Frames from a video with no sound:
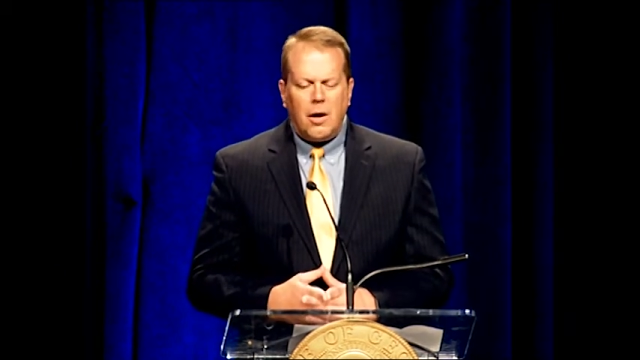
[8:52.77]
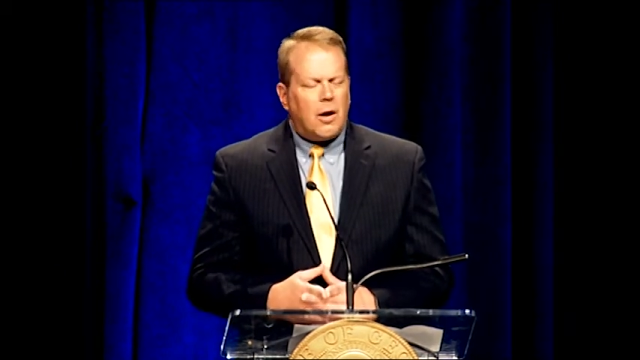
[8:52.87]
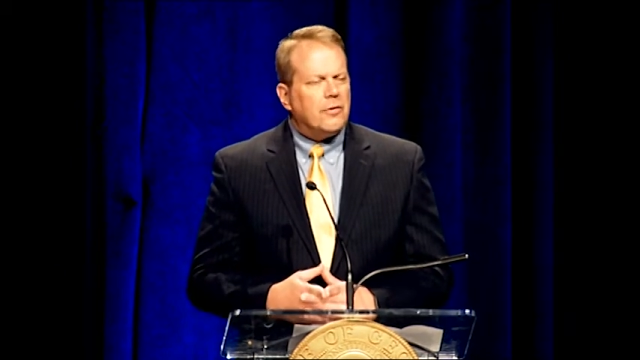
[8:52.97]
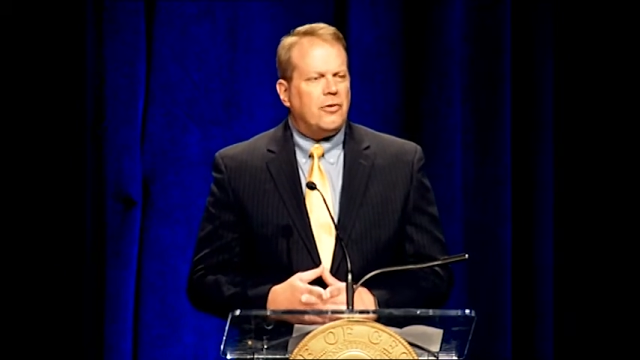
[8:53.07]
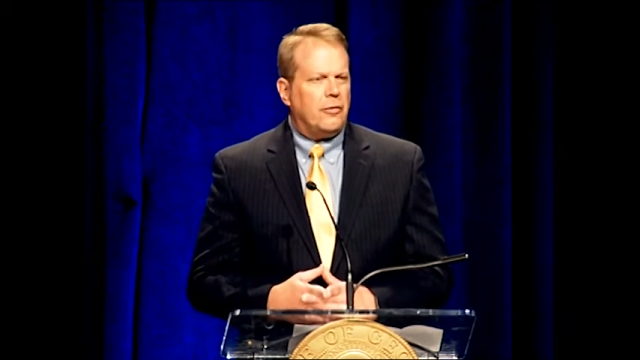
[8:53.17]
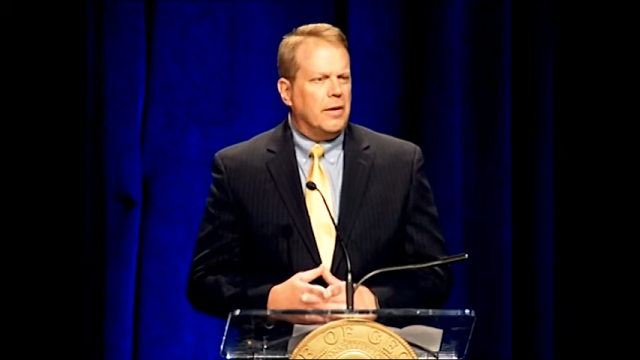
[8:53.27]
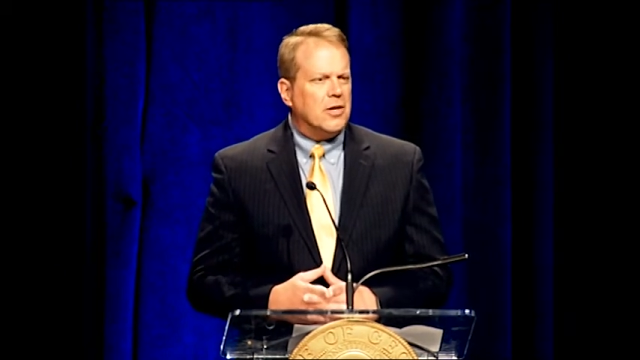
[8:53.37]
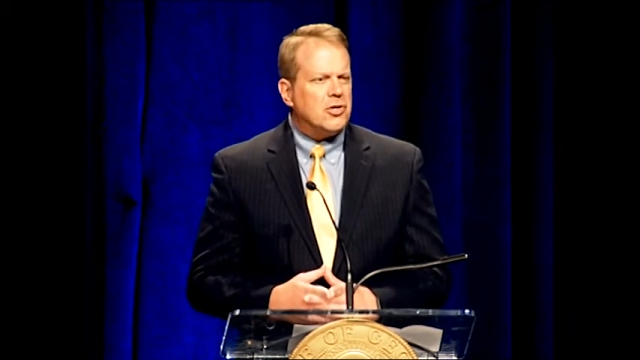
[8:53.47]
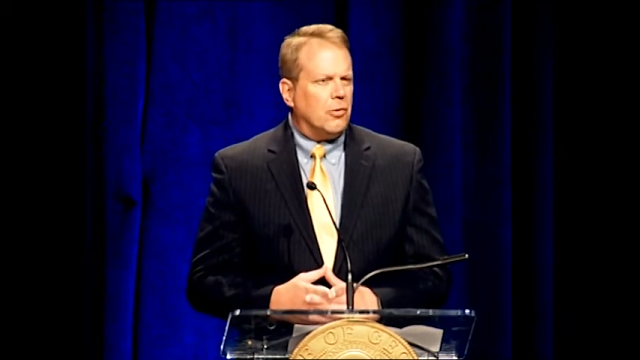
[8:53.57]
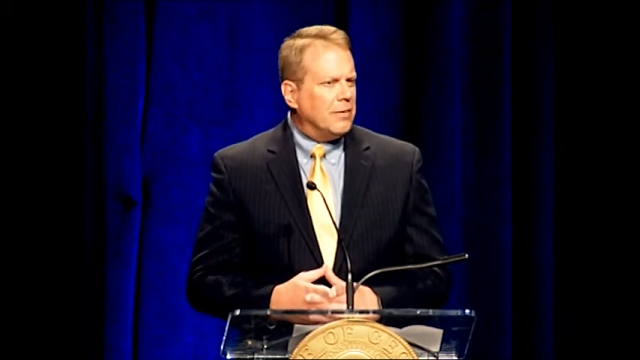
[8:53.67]
Also at a
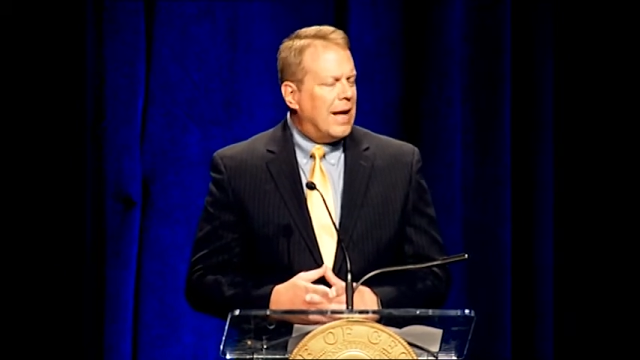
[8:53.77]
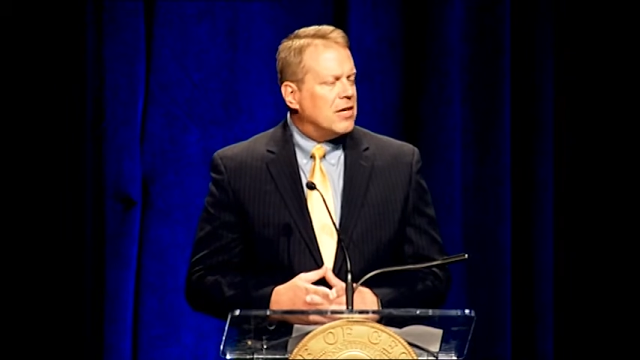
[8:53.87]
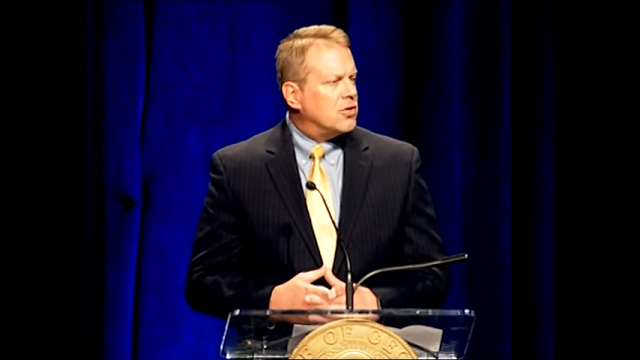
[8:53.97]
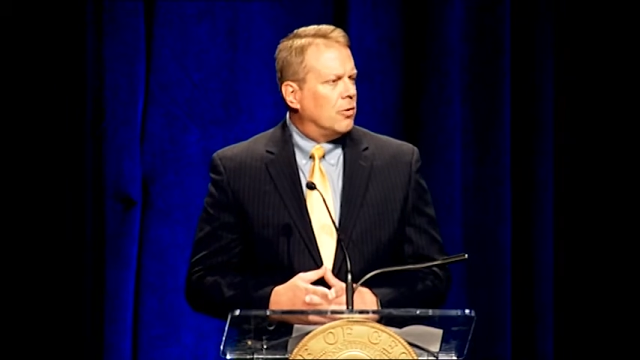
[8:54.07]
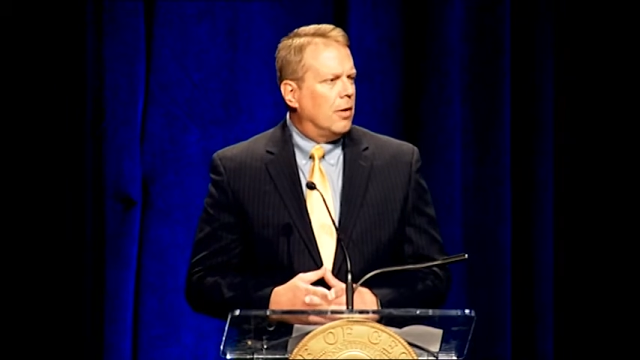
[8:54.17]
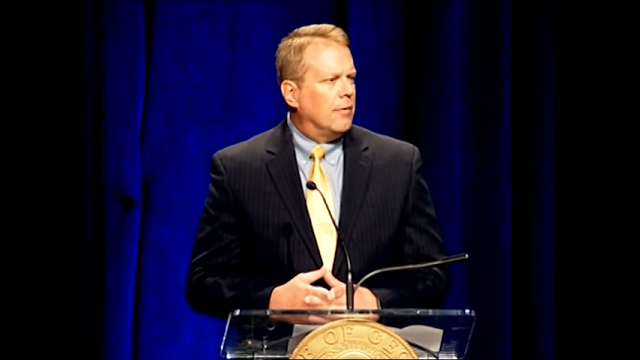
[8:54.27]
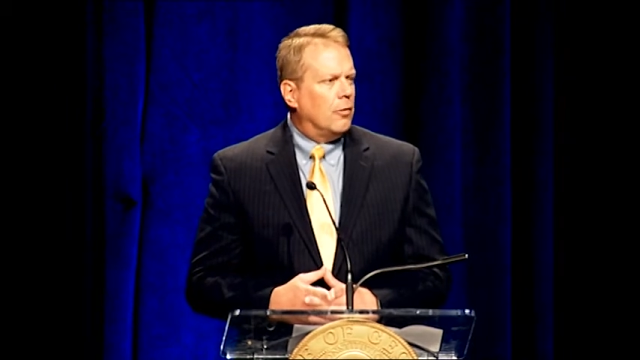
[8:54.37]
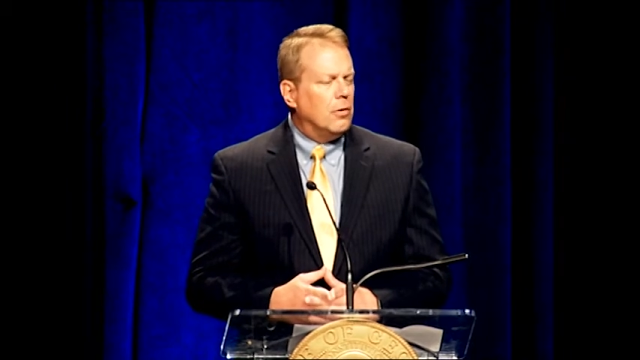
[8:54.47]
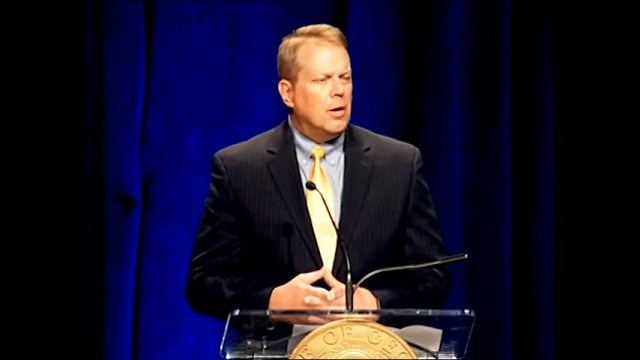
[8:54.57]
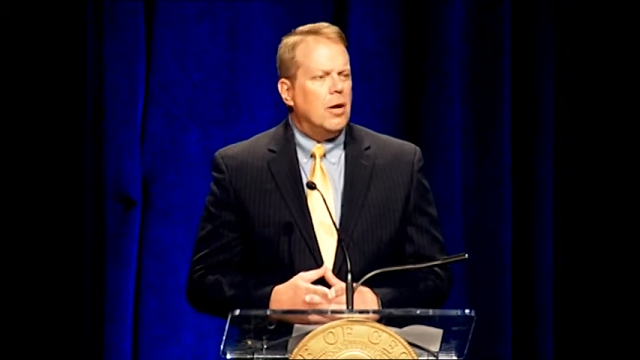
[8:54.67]
national, national level,